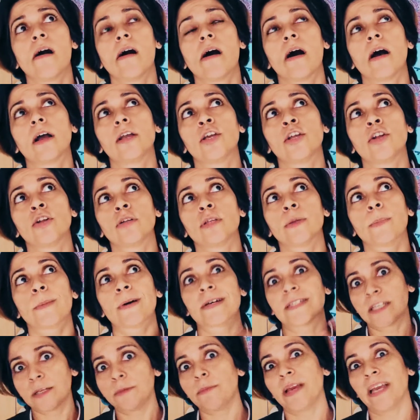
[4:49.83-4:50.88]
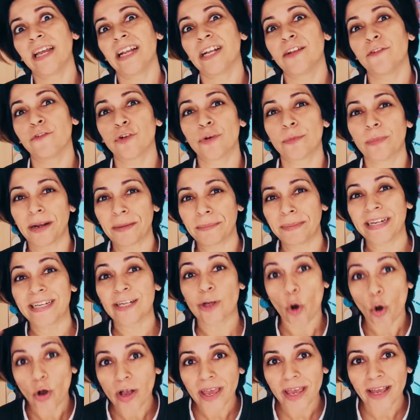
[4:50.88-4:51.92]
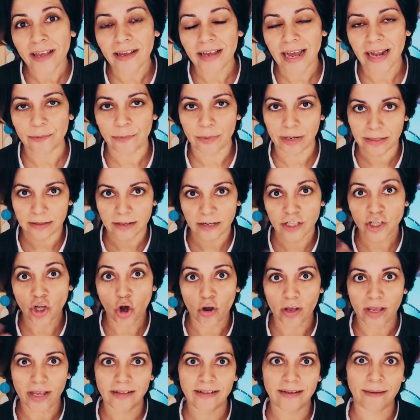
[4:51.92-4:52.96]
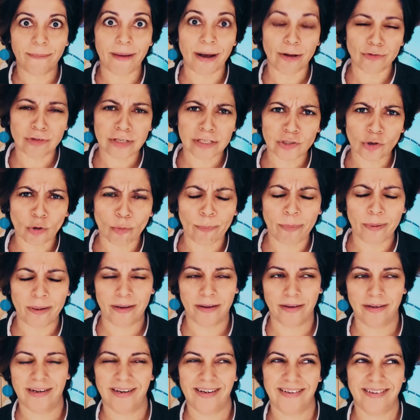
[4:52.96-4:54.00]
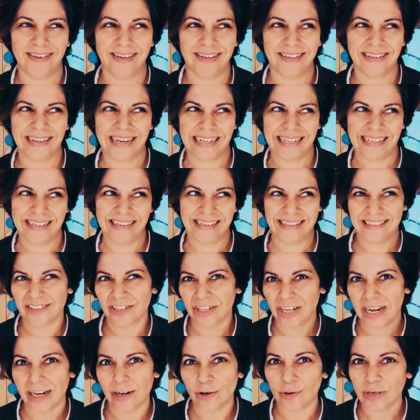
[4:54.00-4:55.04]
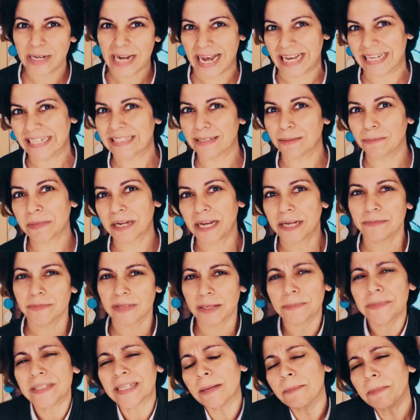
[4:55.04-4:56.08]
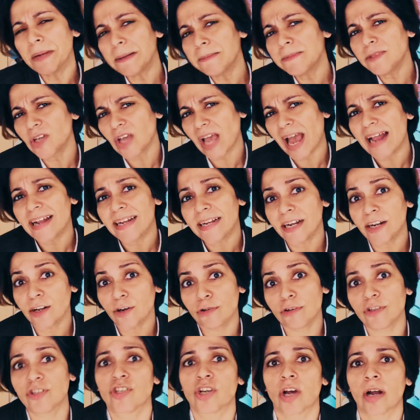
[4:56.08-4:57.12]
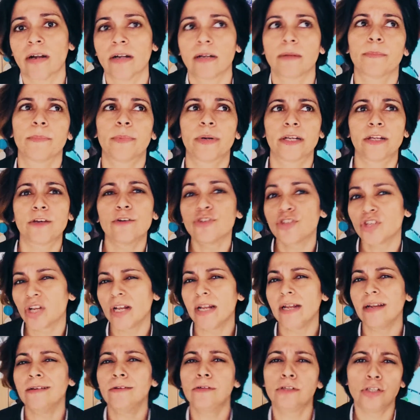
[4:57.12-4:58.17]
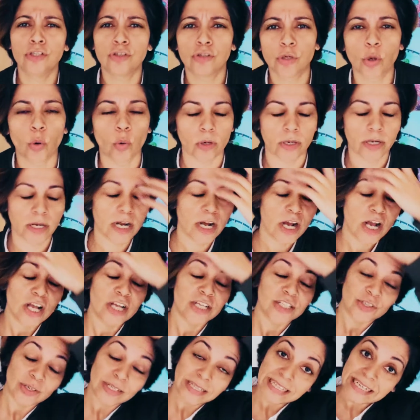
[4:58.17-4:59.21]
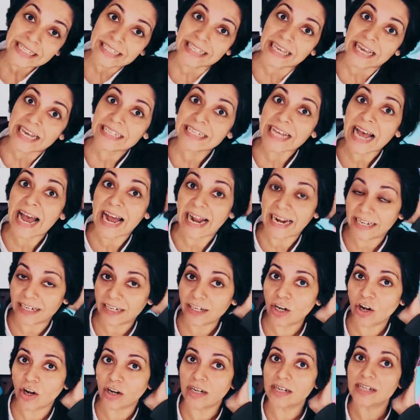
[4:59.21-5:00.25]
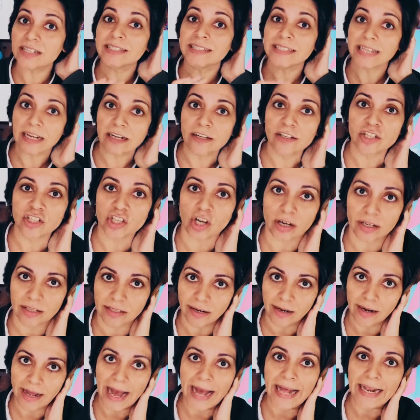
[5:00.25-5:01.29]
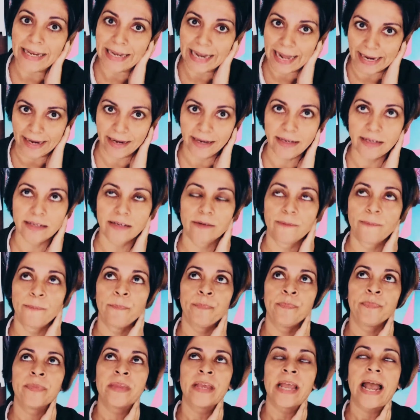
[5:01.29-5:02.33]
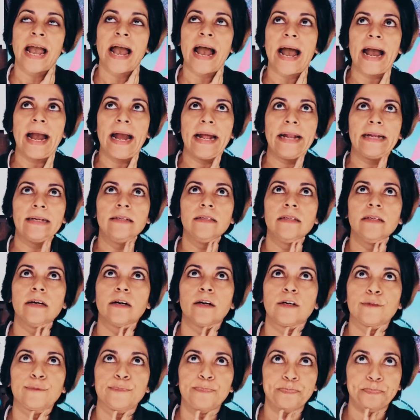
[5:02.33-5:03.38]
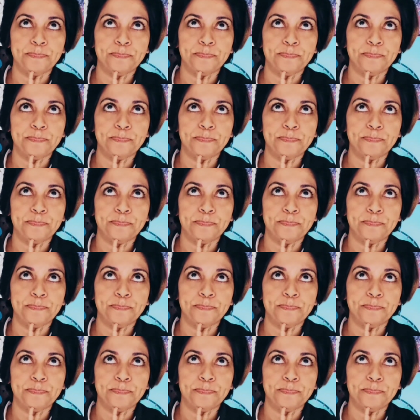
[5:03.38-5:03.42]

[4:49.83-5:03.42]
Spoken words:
the person being interviewed might be talking, and when they're talking, their mouth is open and it doesn't really look nice sometimes. I mean, sometimes you can get a good shot, but usually you don't. So in this case, I hadn't gotten a single shot that I liked. And